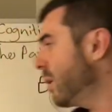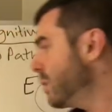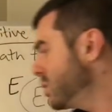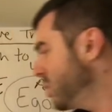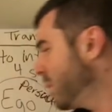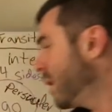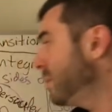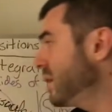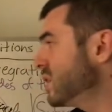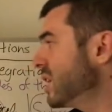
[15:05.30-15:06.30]
out what you want
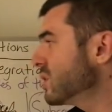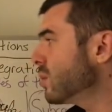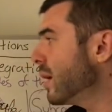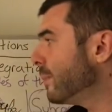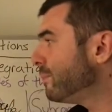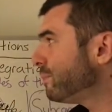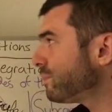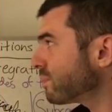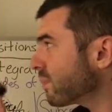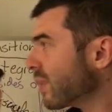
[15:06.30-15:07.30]
because guess what?
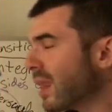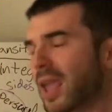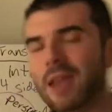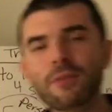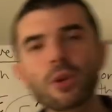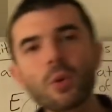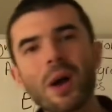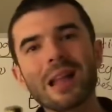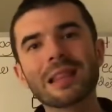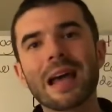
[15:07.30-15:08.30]
if you
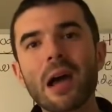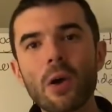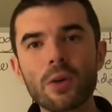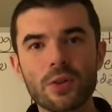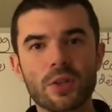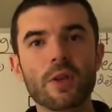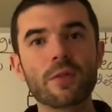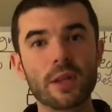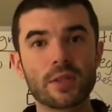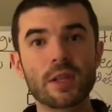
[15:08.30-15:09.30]
allow yourself
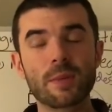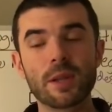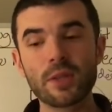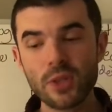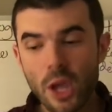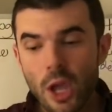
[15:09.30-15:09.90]
ESTPs,